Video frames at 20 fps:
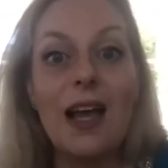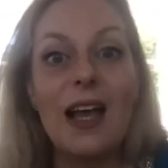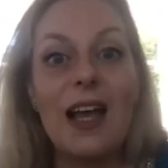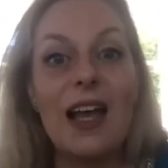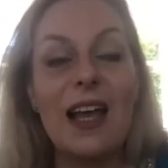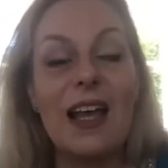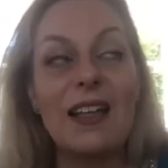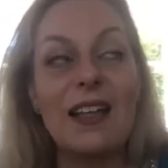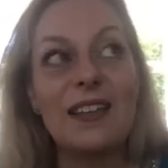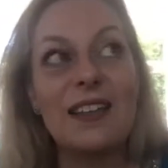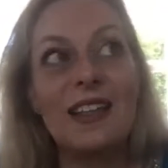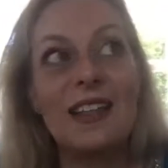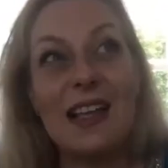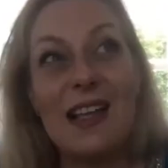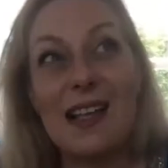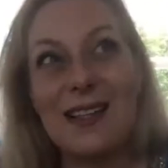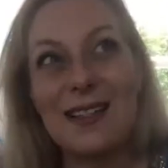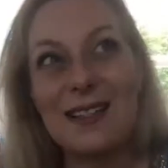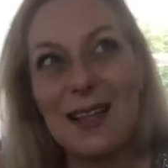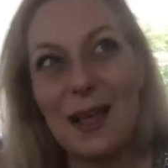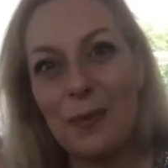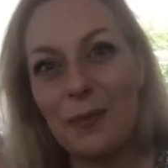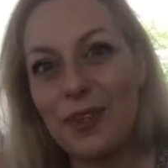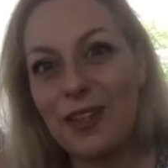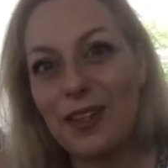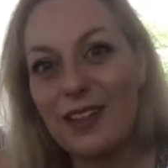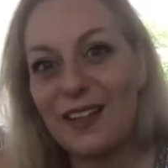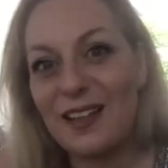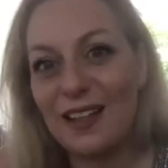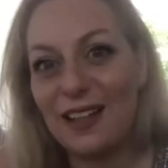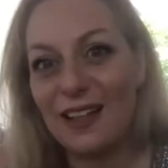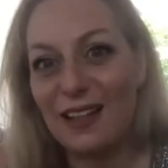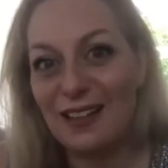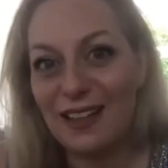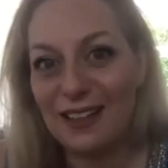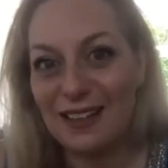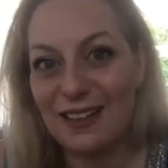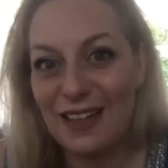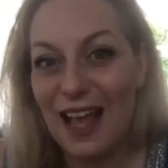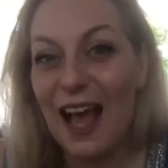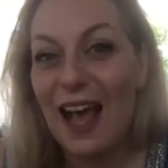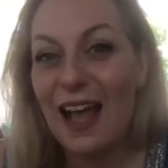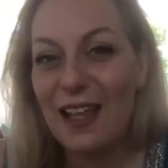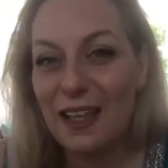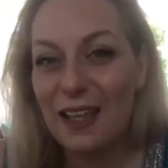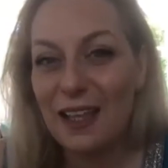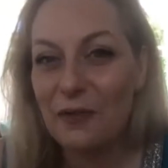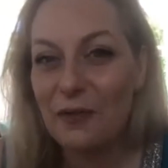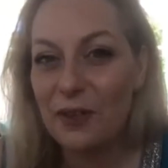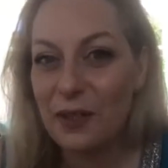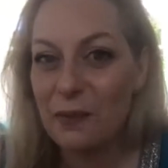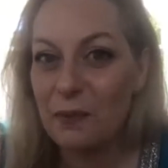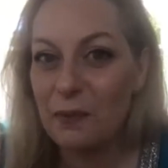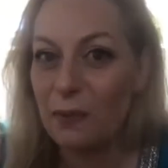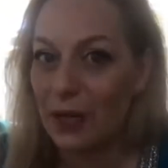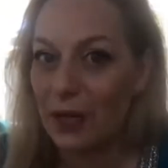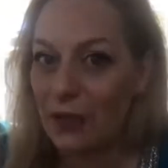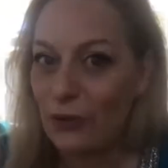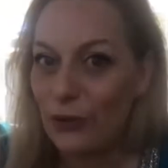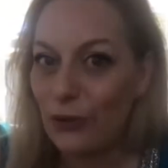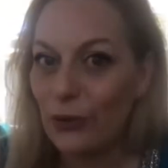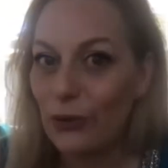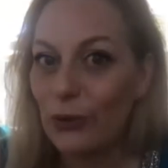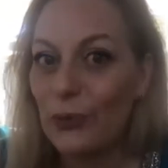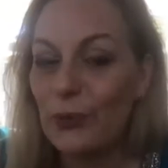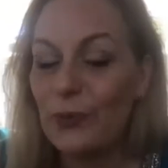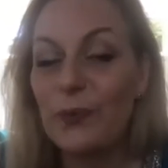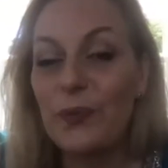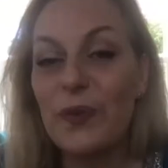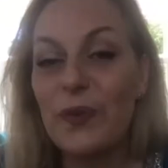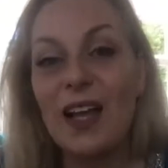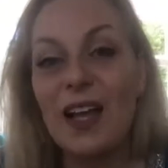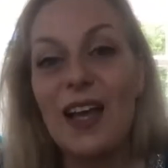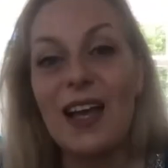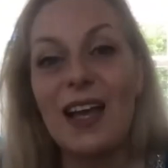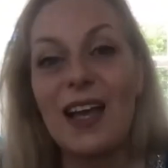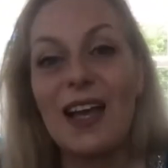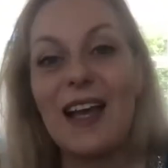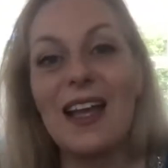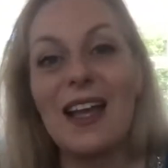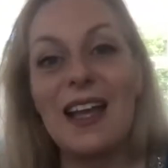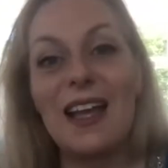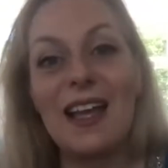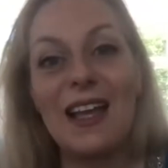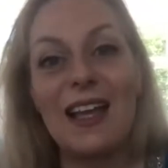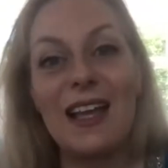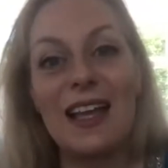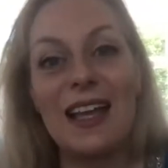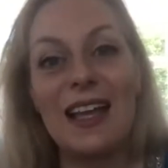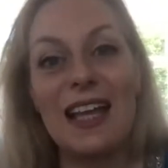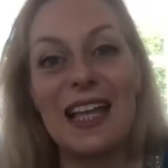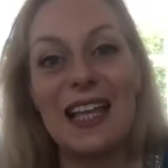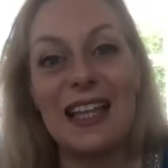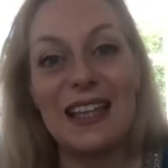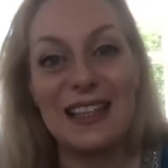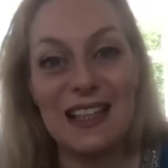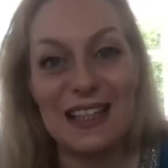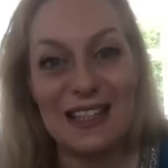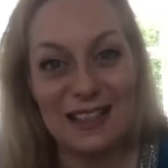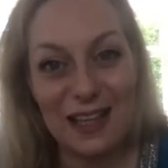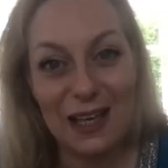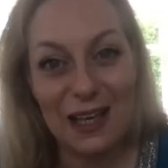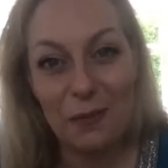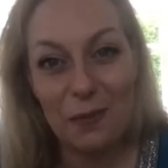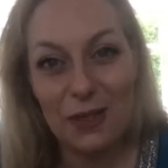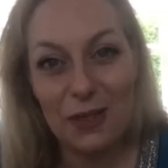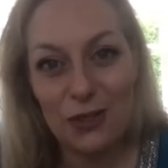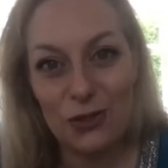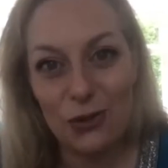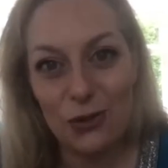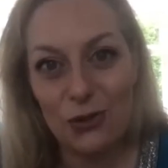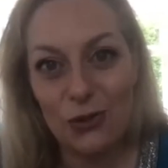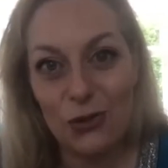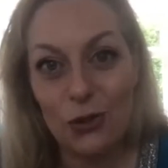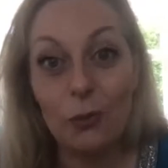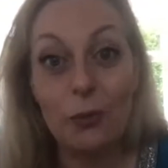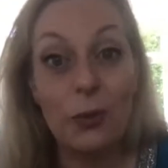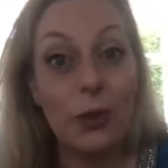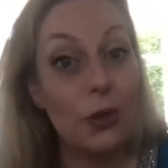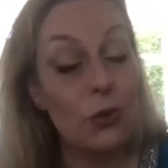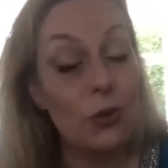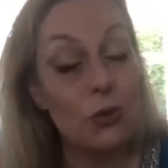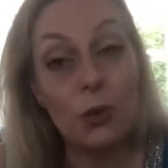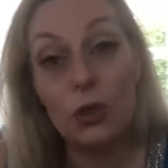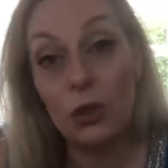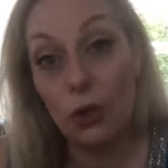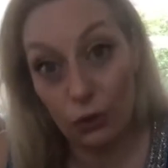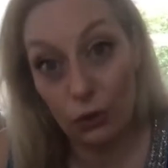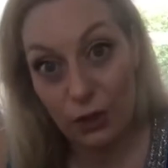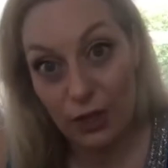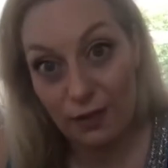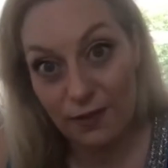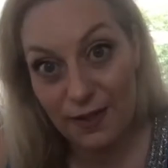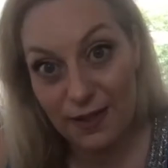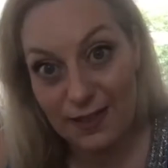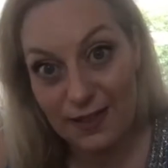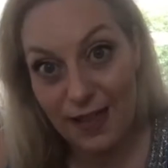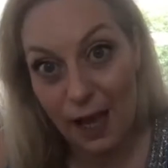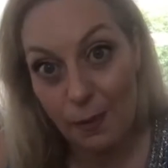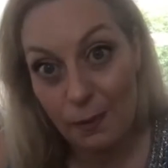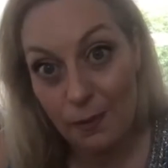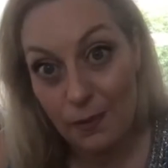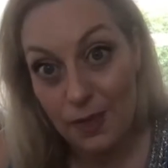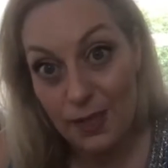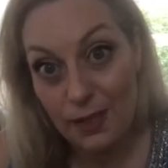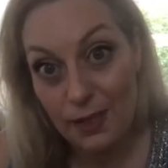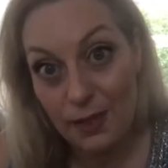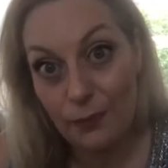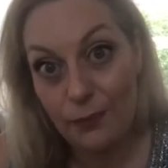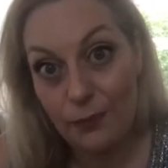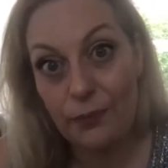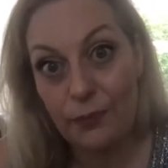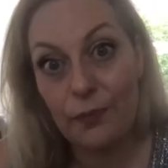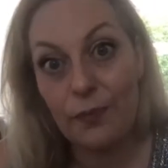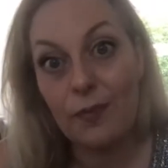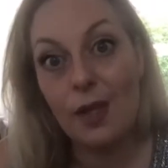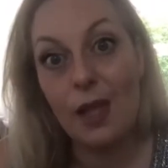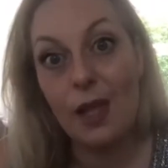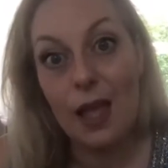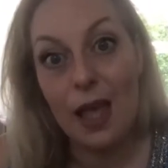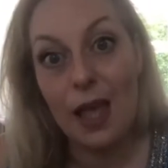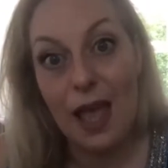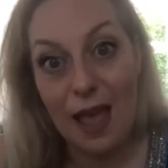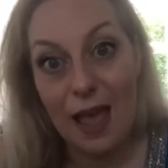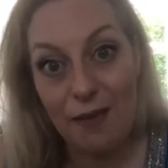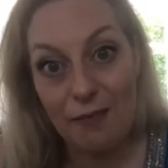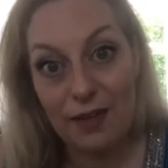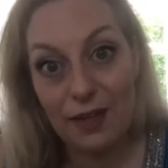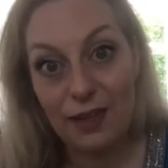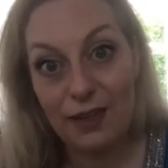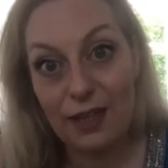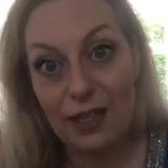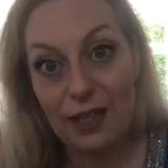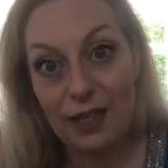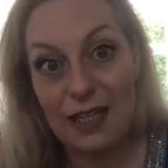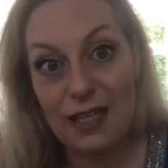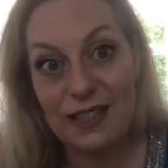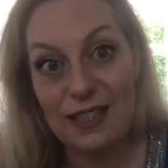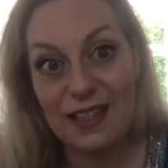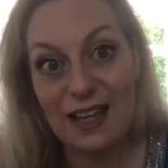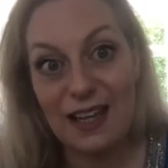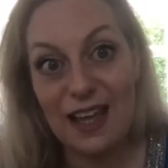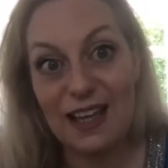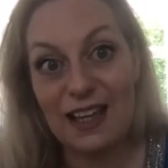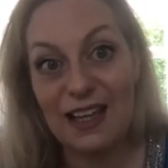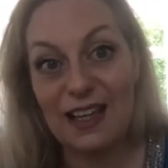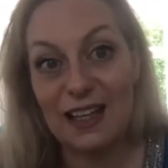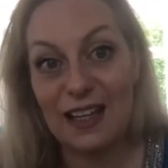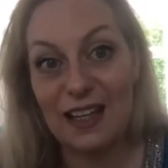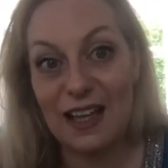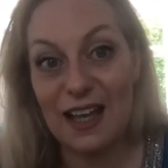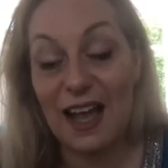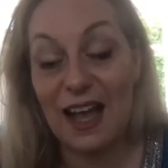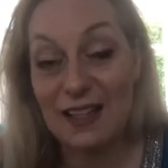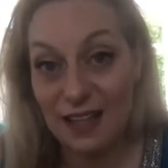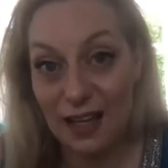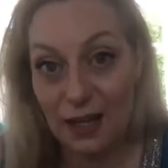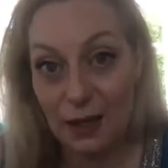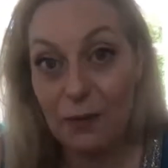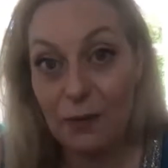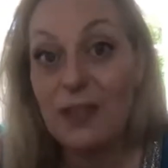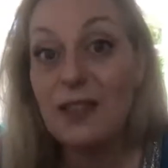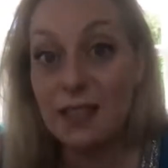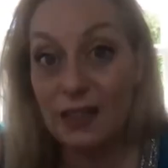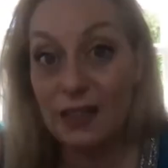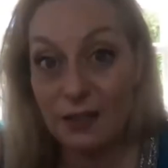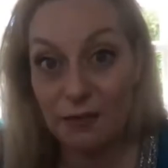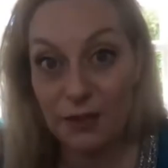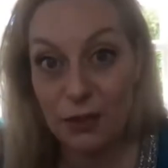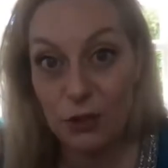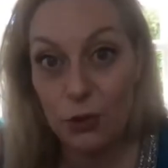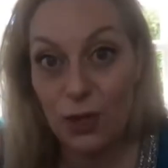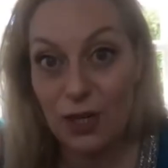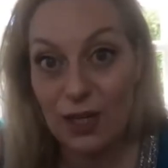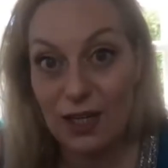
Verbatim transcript: And uh, something that I have the impression, uh, the assignments also, because we don't have exams, everything is like uh, assignments, individual